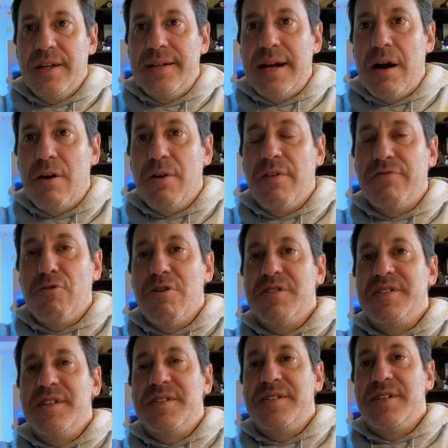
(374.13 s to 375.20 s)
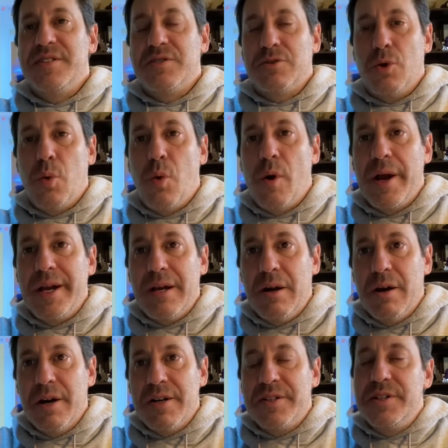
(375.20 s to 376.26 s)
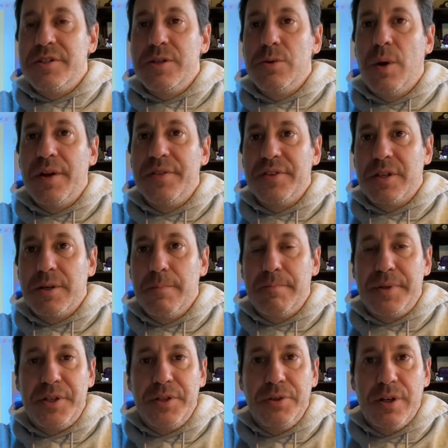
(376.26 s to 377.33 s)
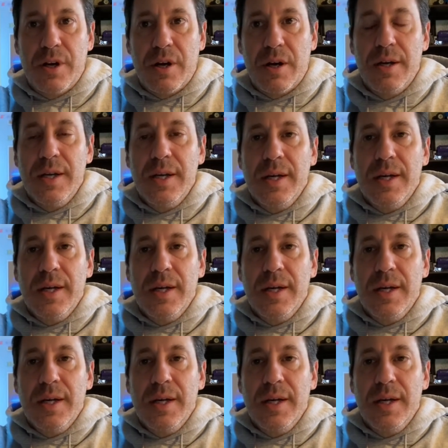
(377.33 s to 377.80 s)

Now, of course, this is quite hard to do on the computer.